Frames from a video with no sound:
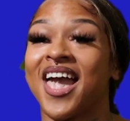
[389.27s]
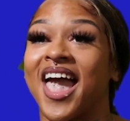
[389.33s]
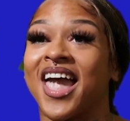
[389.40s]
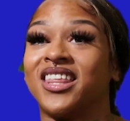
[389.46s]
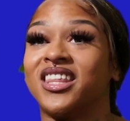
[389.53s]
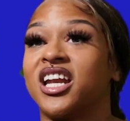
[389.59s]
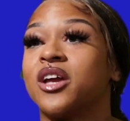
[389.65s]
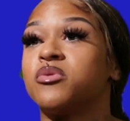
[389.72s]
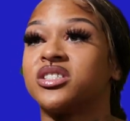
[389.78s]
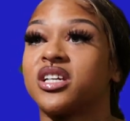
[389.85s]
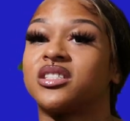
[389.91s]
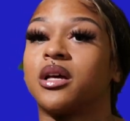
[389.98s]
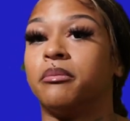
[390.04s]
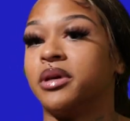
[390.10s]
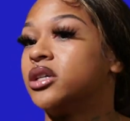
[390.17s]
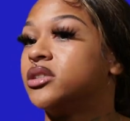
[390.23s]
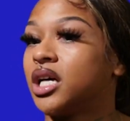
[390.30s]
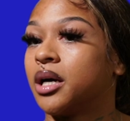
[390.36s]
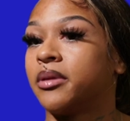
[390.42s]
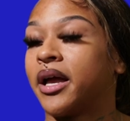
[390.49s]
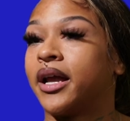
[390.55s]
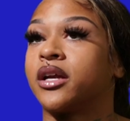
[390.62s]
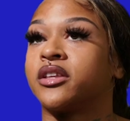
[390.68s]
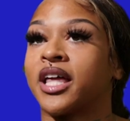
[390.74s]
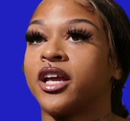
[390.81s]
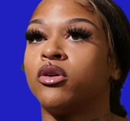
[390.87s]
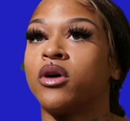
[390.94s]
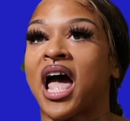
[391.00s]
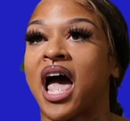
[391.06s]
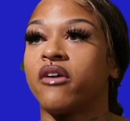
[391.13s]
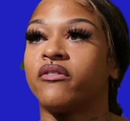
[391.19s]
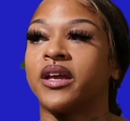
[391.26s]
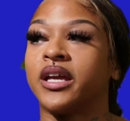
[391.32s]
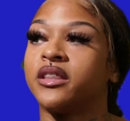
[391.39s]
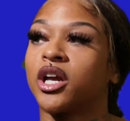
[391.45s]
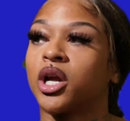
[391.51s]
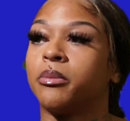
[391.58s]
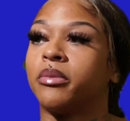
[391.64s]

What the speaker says: And then it was just a build-up. Like, they don't have it in there,